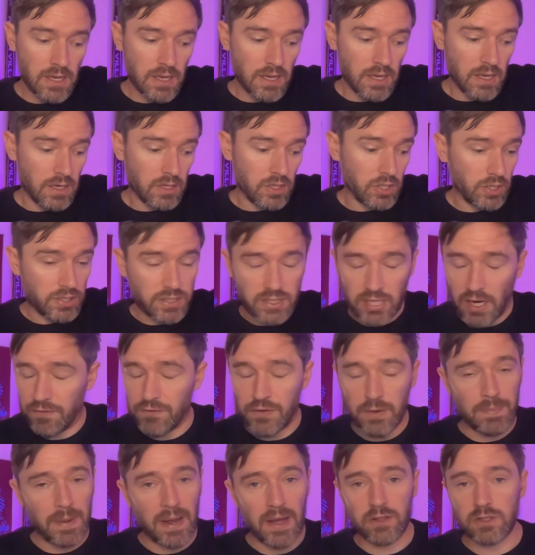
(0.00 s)
just have to
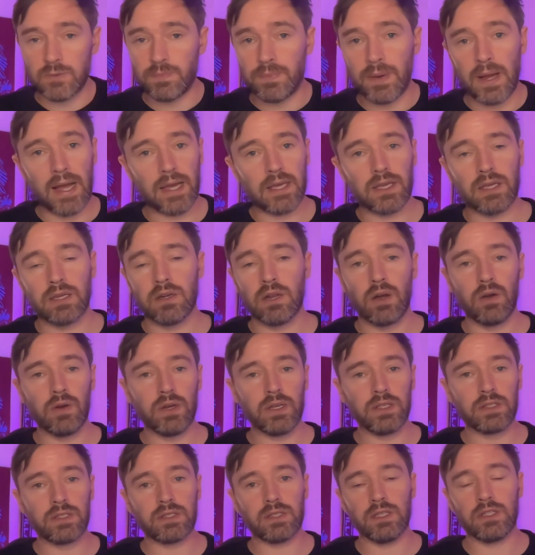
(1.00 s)
bounce back.
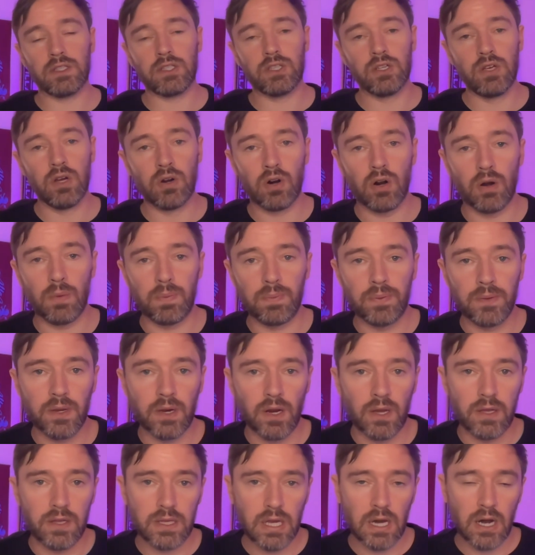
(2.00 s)
It's Europe.
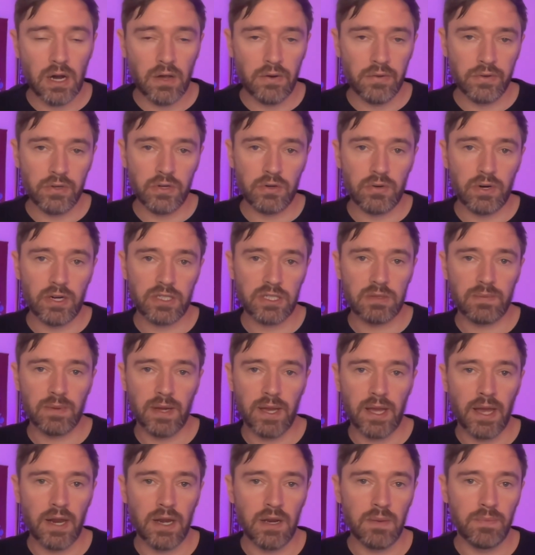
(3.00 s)
You can't underestimate
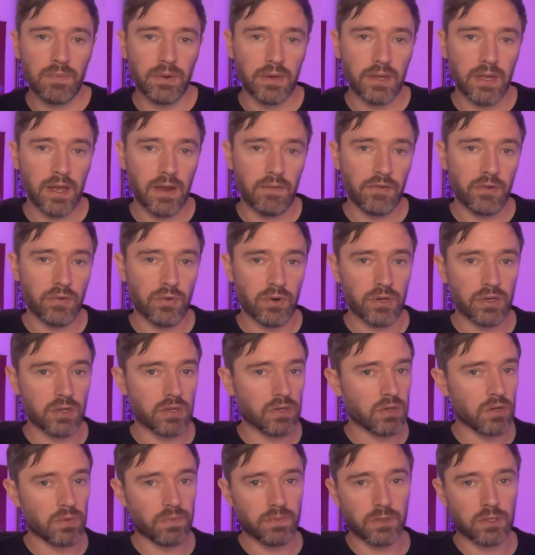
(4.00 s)
anybody. Everyone in
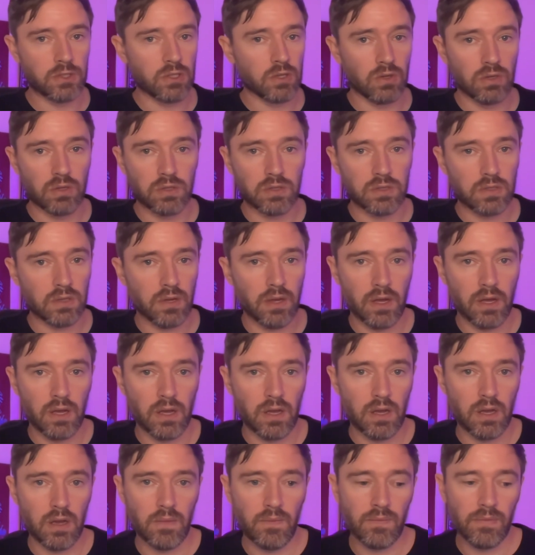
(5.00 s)
Europe is good.
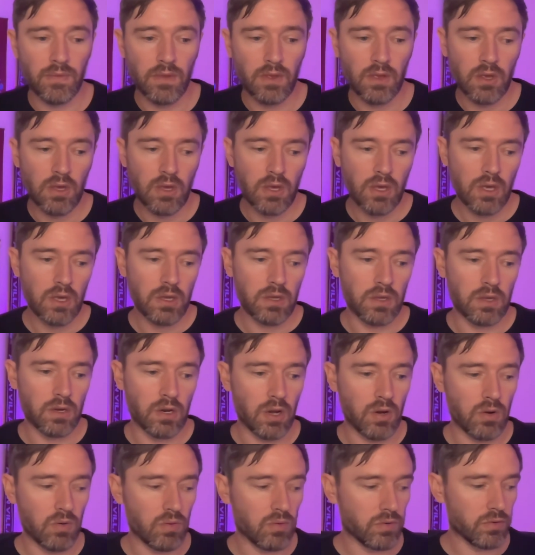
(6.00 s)

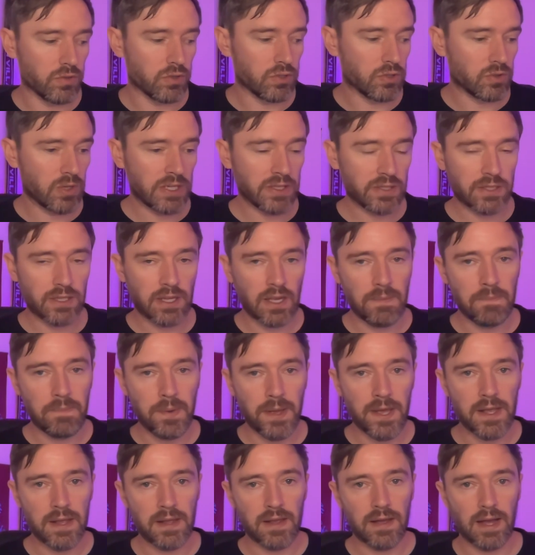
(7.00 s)
Zielinski
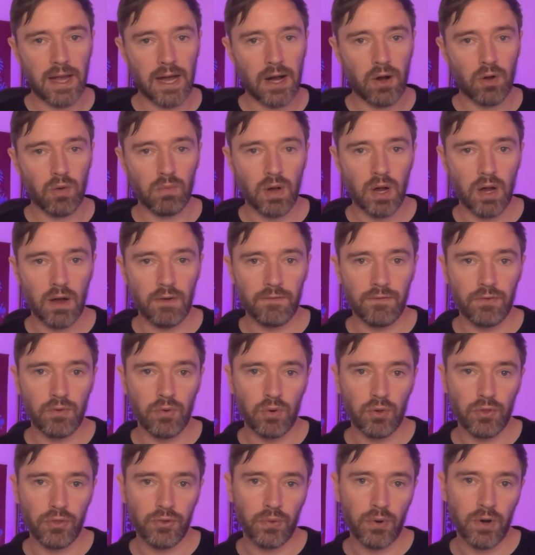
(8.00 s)
beat Alkmaar
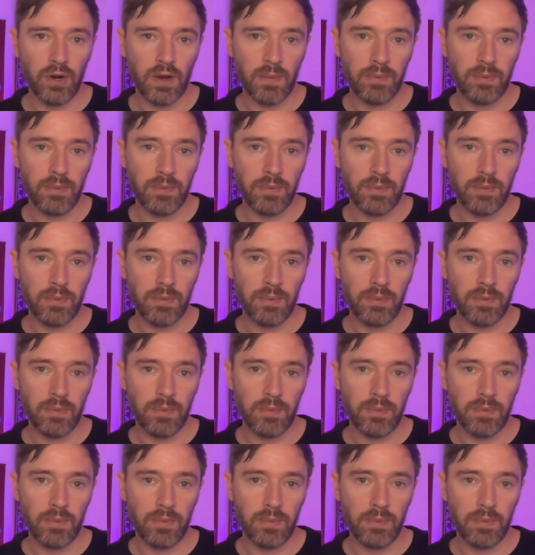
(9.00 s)
4-3. A bit